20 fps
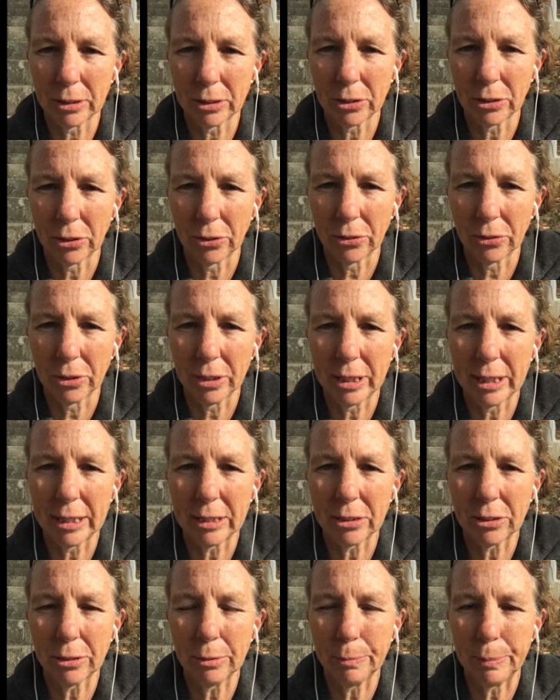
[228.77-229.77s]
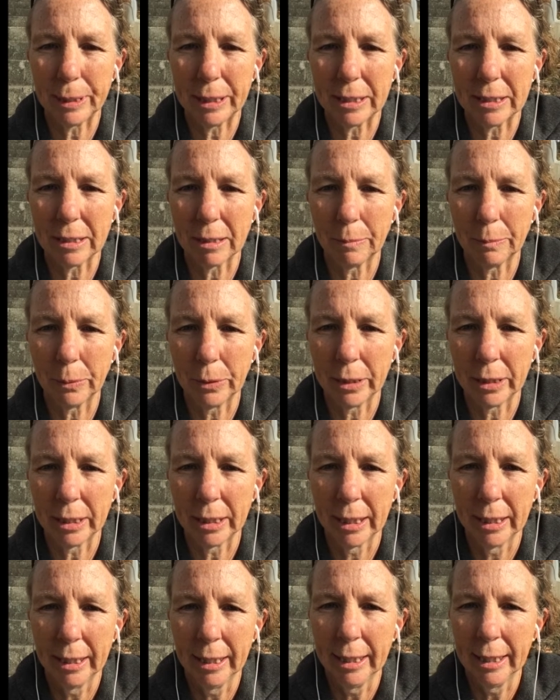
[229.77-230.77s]
So this could be someone
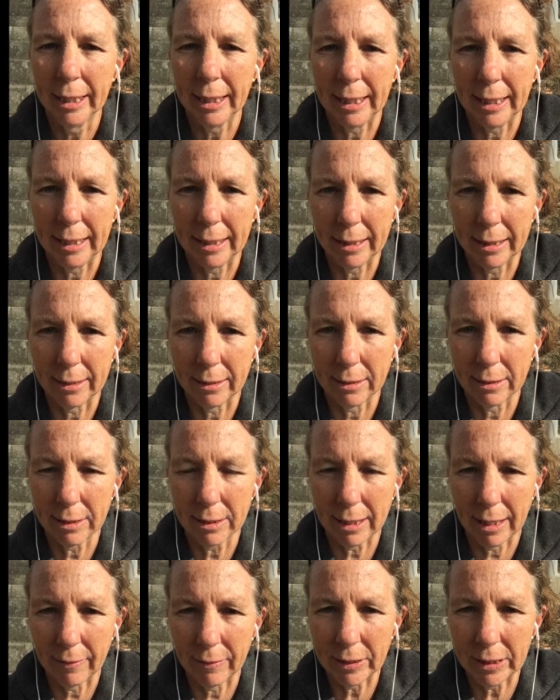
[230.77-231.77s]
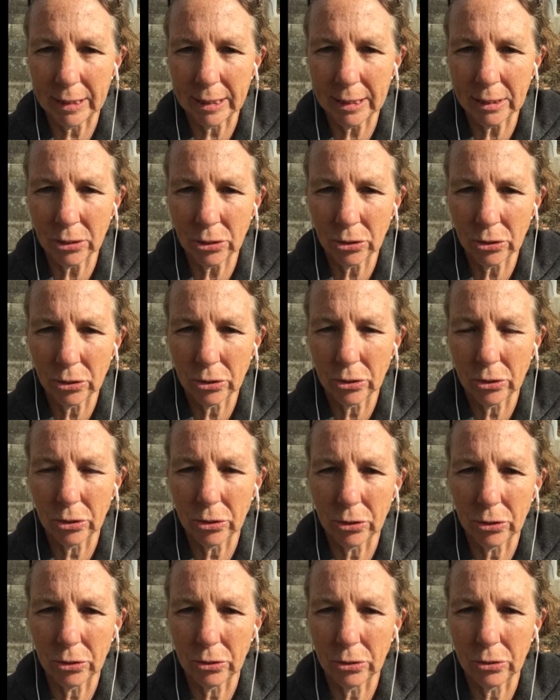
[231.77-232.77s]
in their 70s
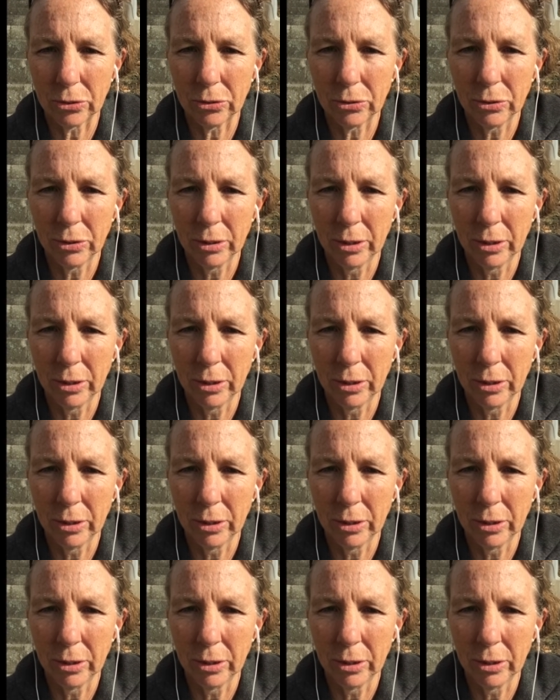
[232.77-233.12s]
who